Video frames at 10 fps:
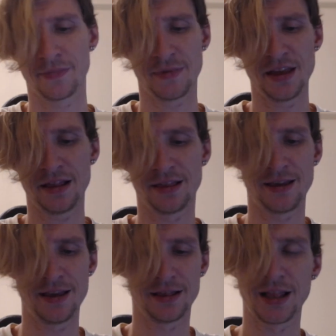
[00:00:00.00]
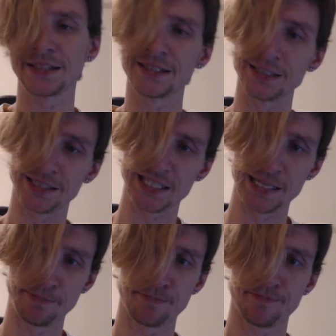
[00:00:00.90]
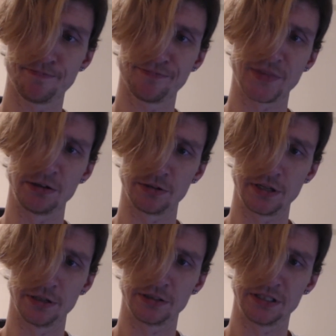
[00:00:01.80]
it likes to slip. There